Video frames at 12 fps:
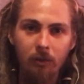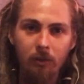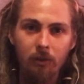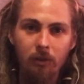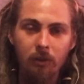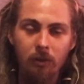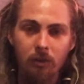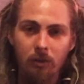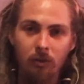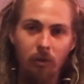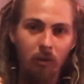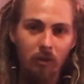
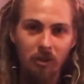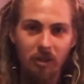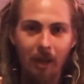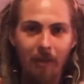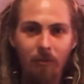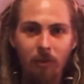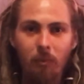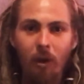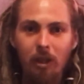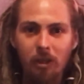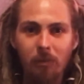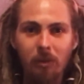search every
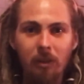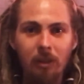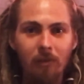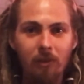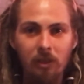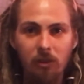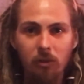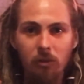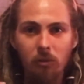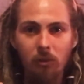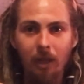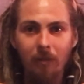possibility of this
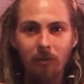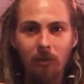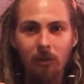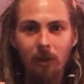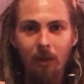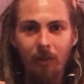new level